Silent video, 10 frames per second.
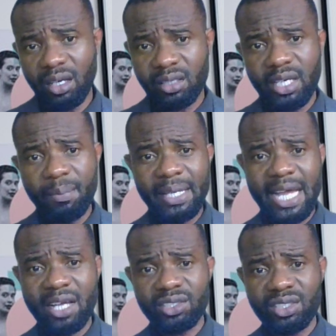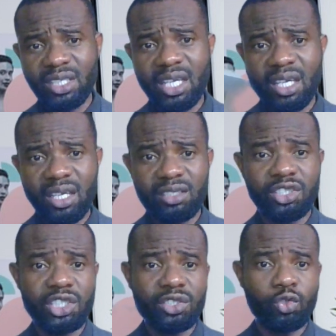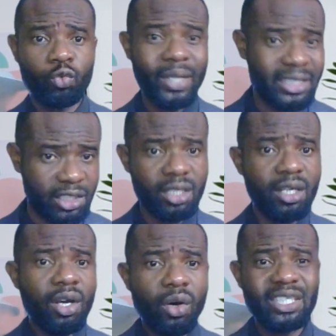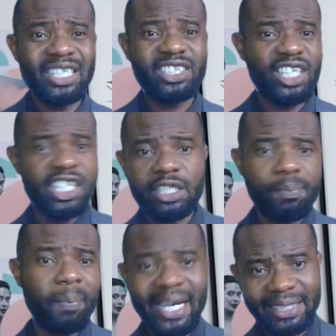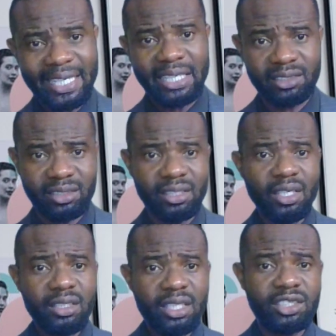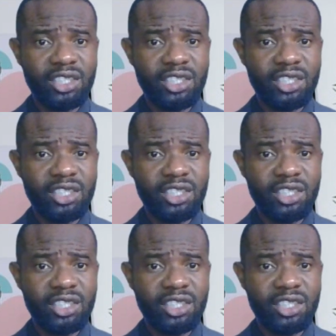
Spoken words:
criminals? They switch, or they change patterns. They